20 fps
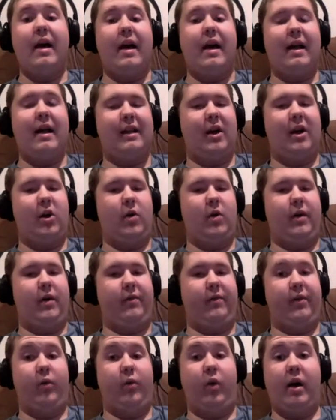Hello,
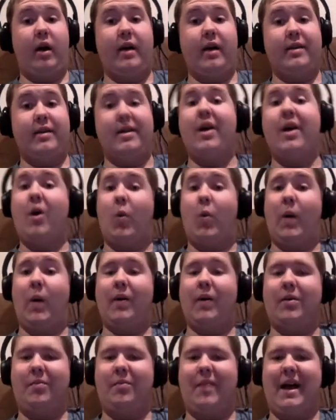everyone.
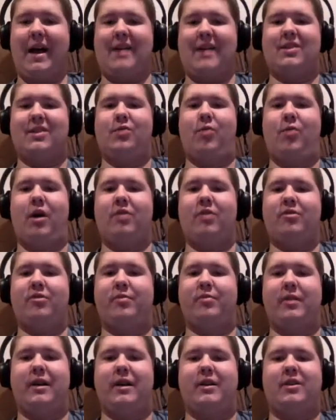Welcome back to Wanderer
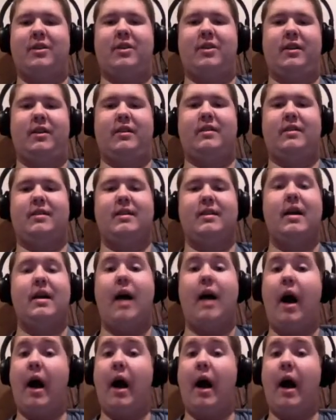Productions.